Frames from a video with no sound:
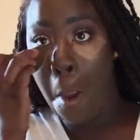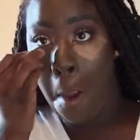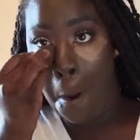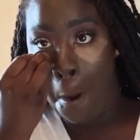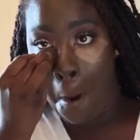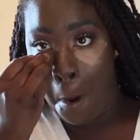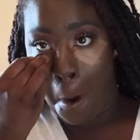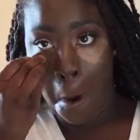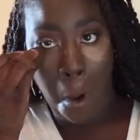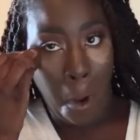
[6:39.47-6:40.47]
for me,
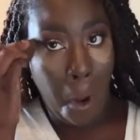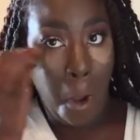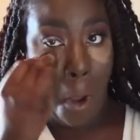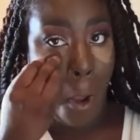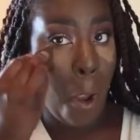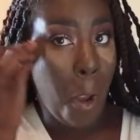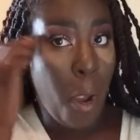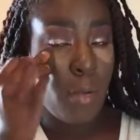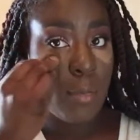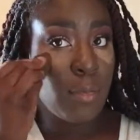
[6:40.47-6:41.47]
beautiful.
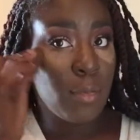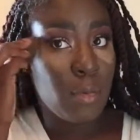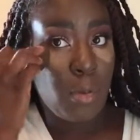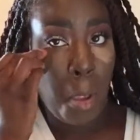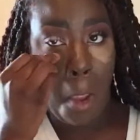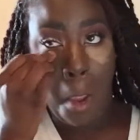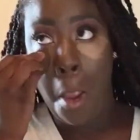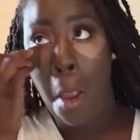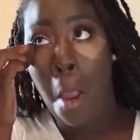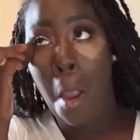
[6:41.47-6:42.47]
So I added a
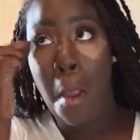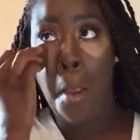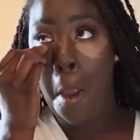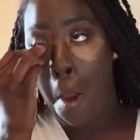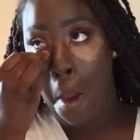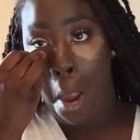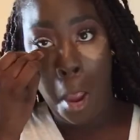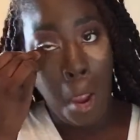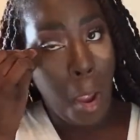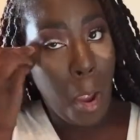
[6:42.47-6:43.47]
little bit. I'm still
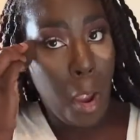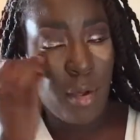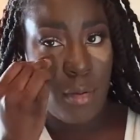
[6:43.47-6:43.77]
taking the